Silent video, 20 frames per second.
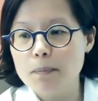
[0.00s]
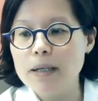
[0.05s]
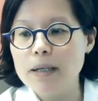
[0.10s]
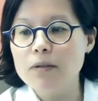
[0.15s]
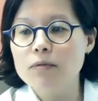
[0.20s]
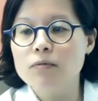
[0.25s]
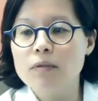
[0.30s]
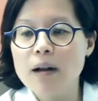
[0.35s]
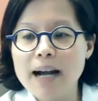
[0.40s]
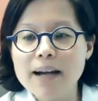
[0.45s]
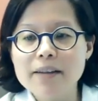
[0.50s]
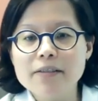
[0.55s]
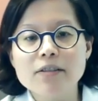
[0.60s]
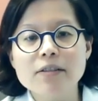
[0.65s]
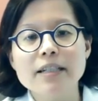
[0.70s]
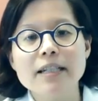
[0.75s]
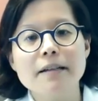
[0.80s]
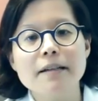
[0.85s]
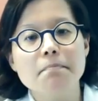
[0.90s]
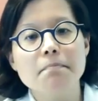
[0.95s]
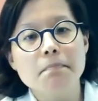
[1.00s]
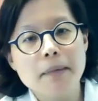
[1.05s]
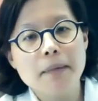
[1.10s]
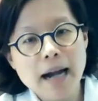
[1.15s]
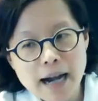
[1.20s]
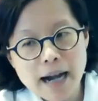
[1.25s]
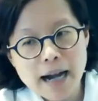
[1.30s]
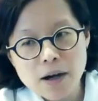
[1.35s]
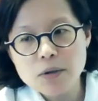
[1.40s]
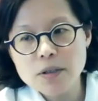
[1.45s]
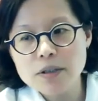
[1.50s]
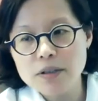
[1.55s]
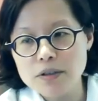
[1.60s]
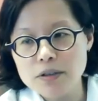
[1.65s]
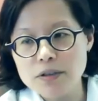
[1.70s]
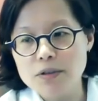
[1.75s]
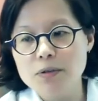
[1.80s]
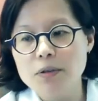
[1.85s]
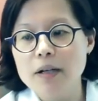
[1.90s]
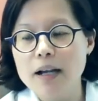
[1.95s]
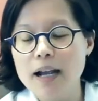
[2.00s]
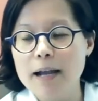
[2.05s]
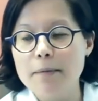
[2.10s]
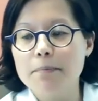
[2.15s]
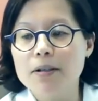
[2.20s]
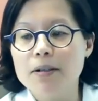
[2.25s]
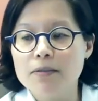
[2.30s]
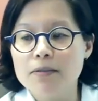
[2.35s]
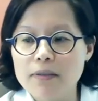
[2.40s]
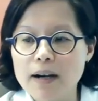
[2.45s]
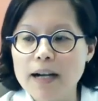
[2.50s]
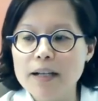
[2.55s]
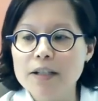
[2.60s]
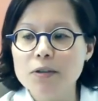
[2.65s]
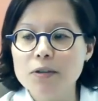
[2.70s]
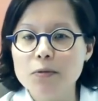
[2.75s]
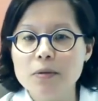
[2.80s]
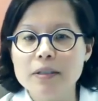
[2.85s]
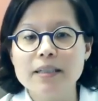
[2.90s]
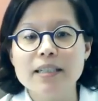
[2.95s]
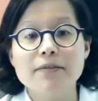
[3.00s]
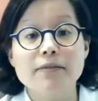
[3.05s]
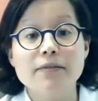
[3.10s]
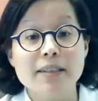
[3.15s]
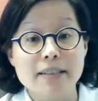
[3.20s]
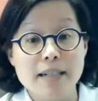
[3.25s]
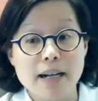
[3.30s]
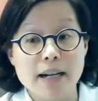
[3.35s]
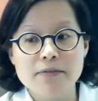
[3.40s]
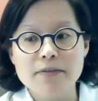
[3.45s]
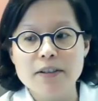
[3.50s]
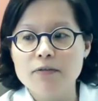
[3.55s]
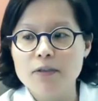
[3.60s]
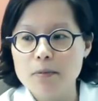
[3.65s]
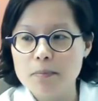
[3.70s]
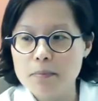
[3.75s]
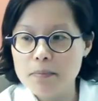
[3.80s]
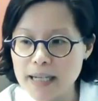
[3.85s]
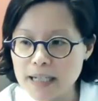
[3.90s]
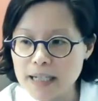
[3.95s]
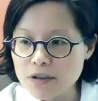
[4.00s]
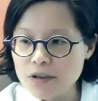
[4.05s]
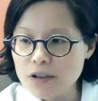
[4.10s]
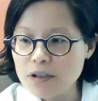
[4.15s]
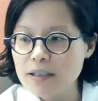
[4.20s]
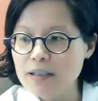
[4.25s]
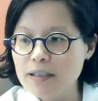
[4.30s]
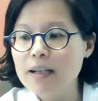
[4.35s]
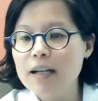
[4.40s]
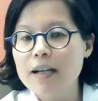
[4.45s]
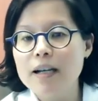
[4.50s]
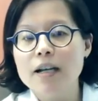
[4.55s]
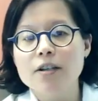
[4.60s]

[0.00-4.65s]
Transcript: but rather empower you and provide you with enough information